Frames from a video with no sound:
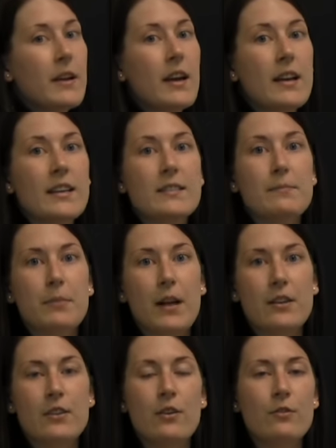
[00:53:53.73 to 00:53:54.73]
because
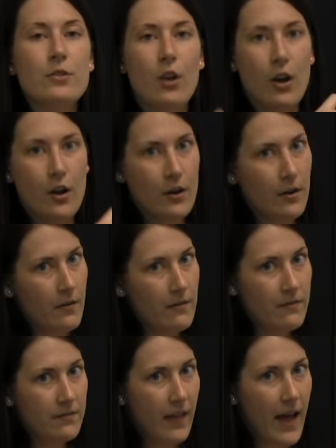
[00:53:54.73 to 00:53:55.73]
plateaus are
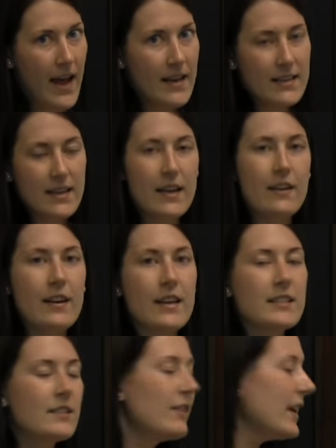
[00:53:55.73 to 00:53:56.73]
flat
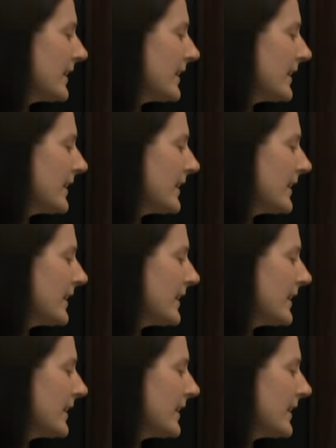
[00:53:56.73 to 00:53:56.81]
areas of